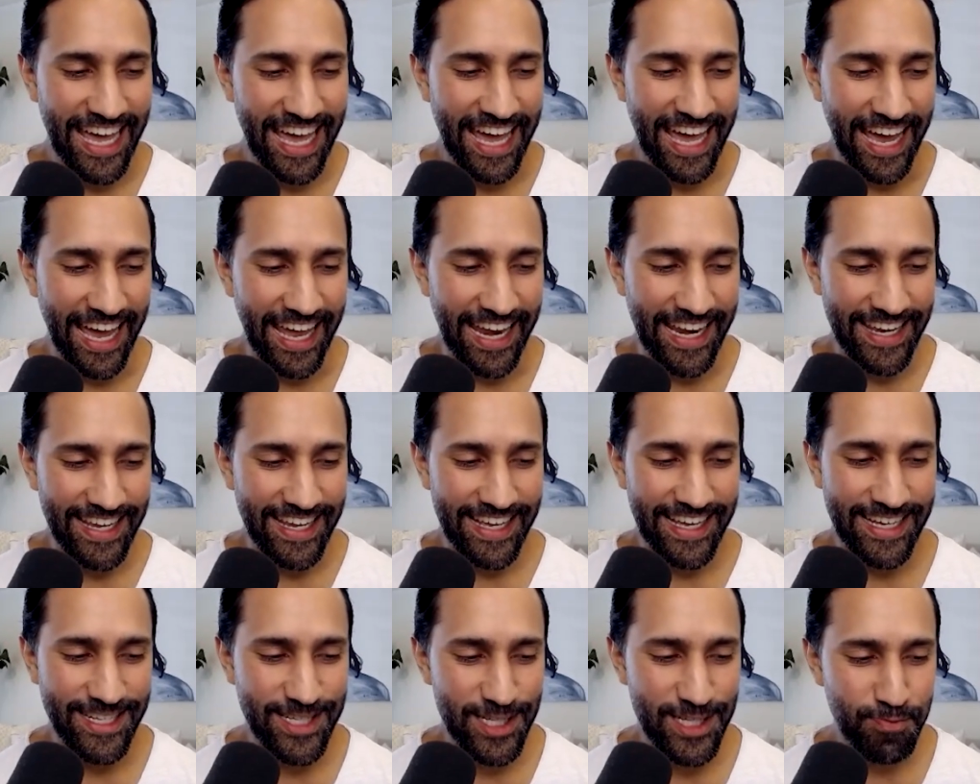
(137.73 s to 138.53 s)

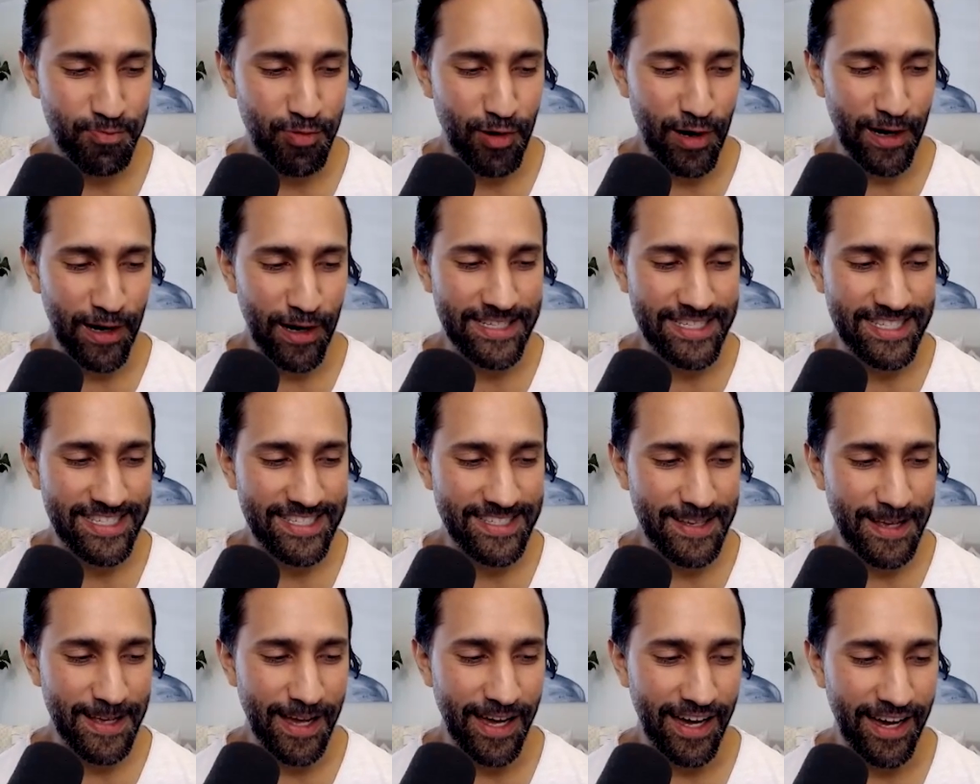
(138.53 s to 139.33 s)
And it just
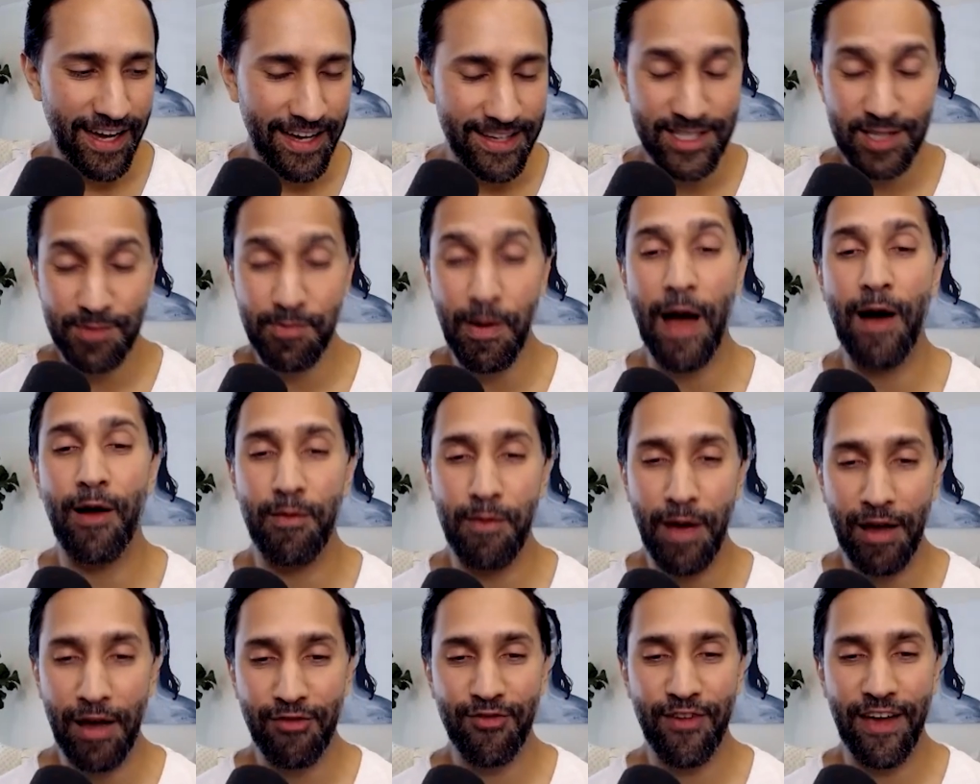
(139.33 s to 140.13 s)
brings uh, a smile to
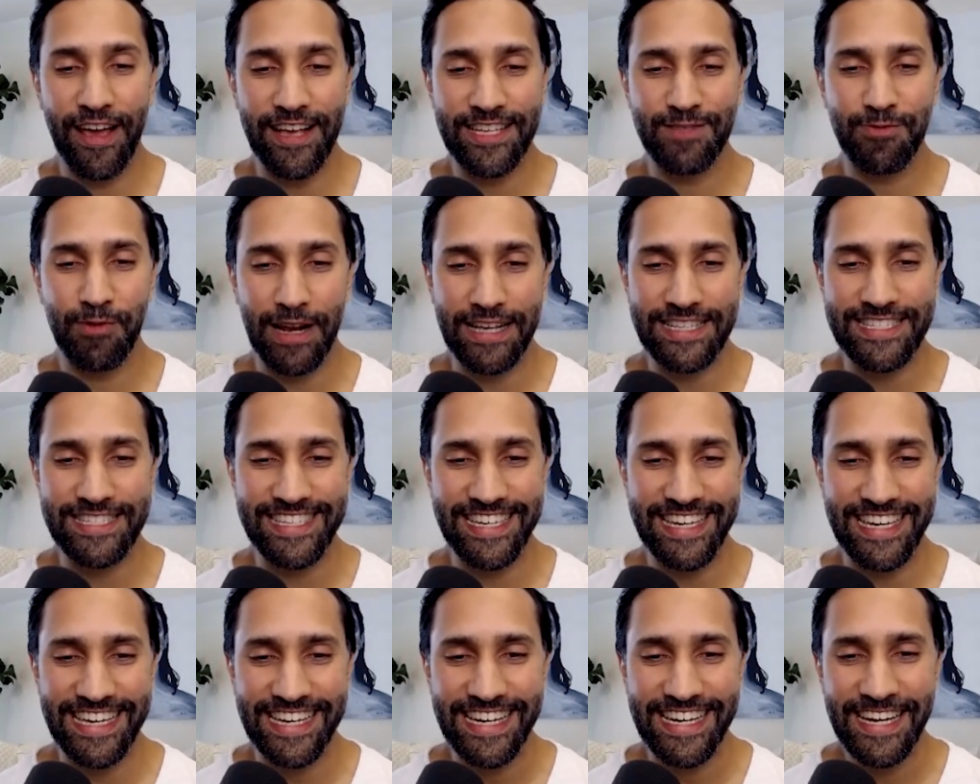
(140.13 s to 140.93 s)
my face when I
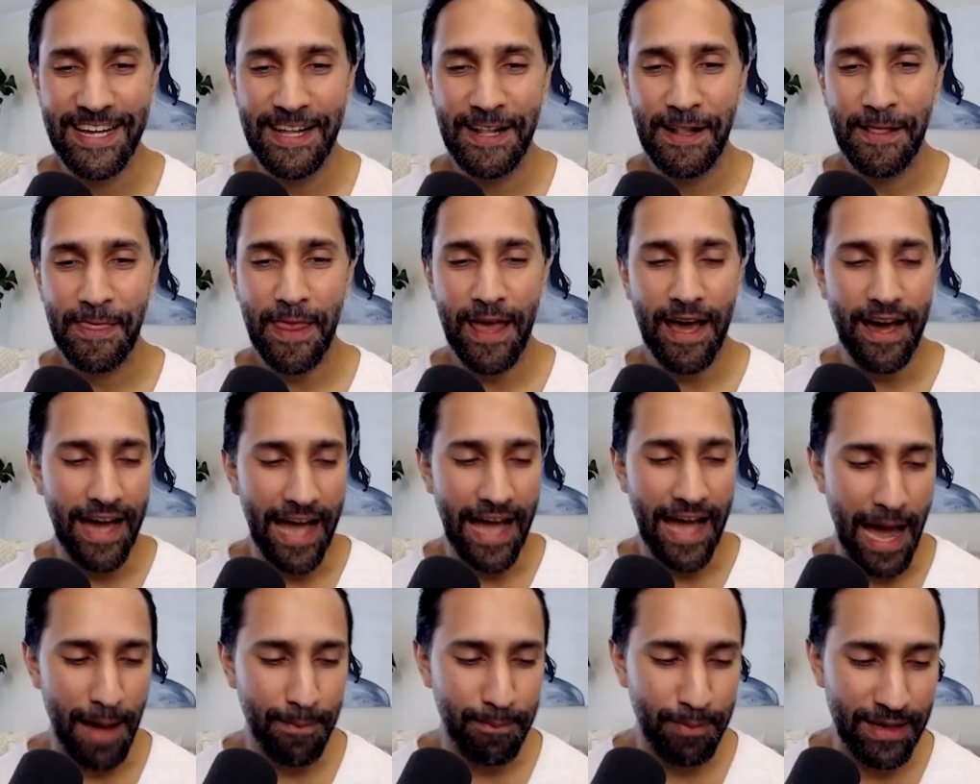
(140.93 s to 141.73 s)
see a
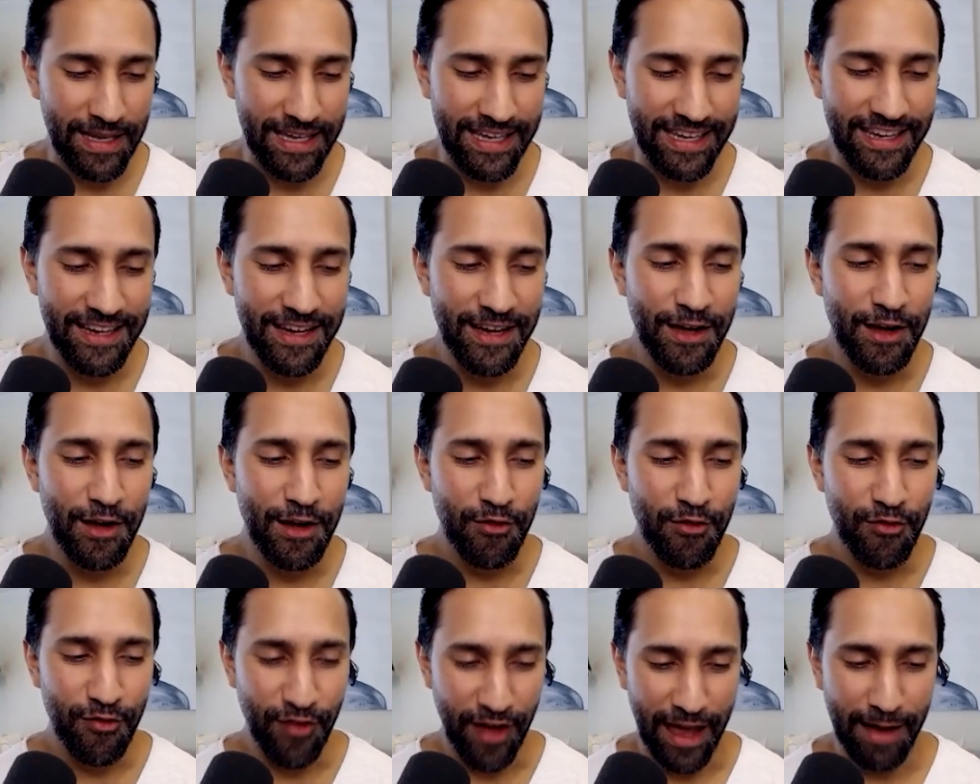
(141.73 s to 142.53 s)
happy,
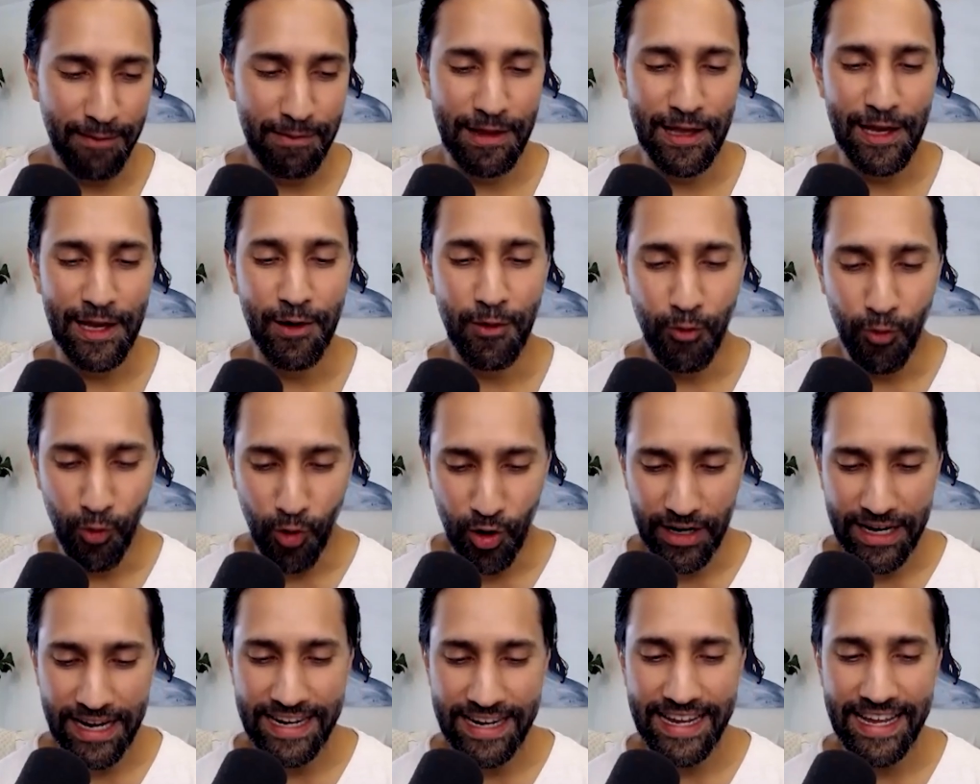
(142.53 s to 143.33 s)
family
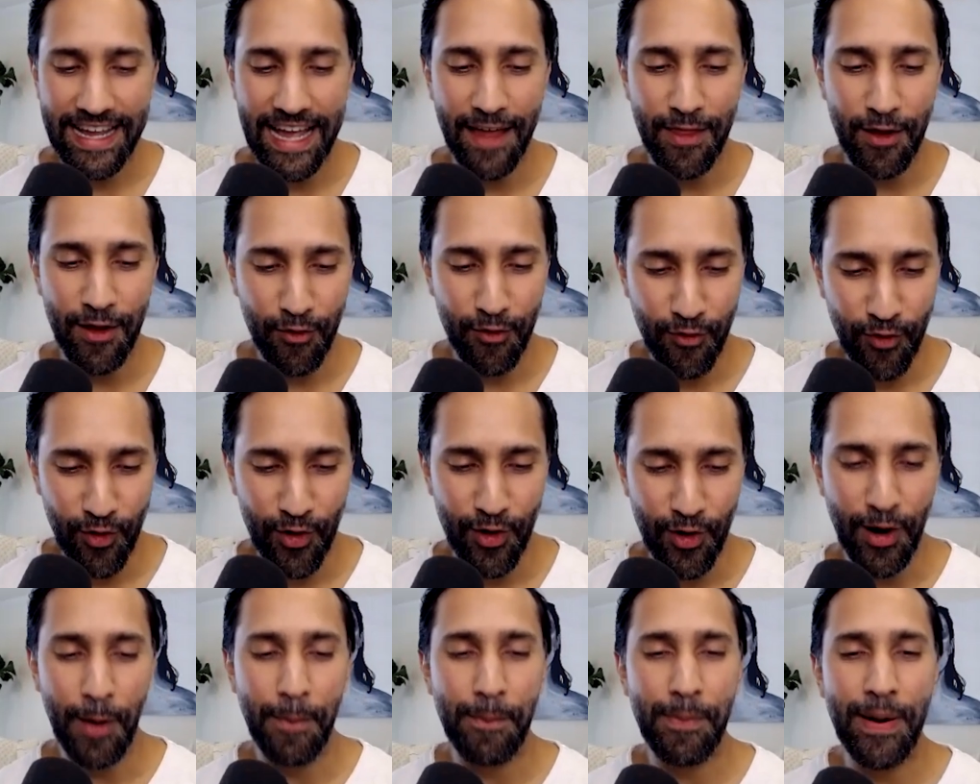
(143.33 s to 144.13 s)
working together
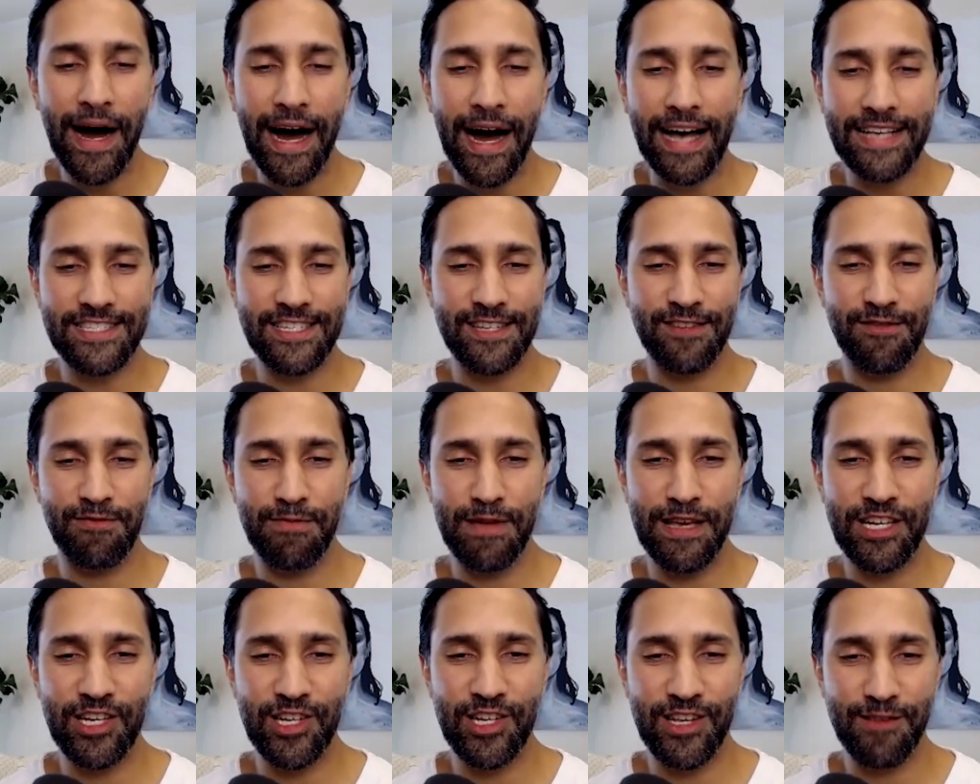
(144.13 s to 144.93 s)
for a positive
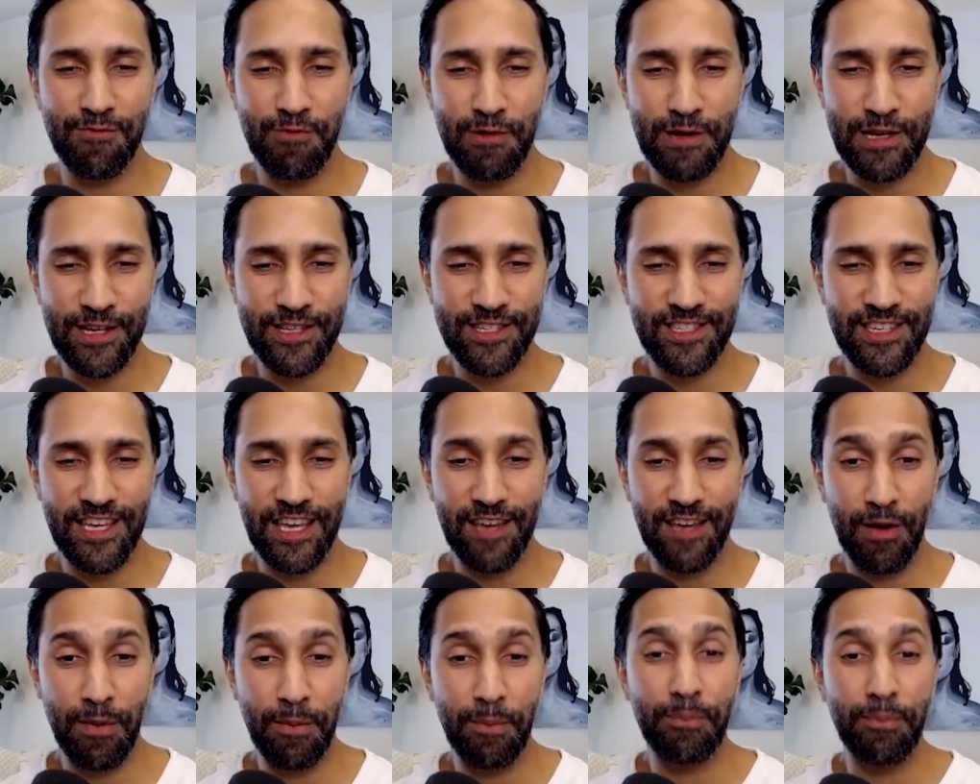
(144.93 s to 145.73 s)
mission, which is
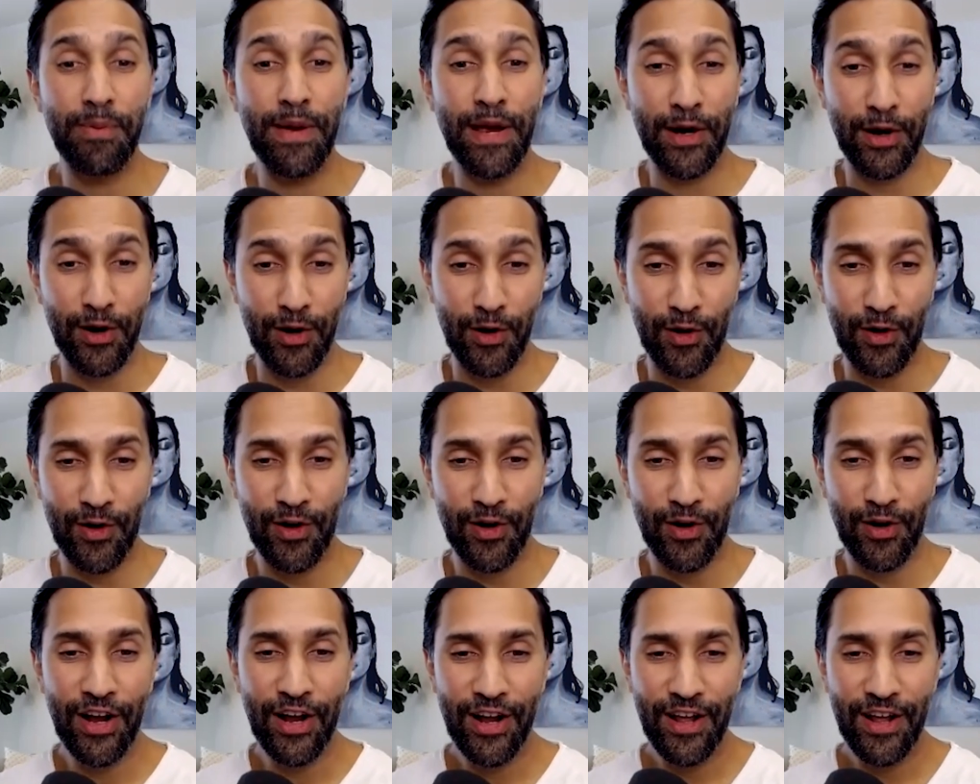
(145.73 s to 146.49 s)
even bigger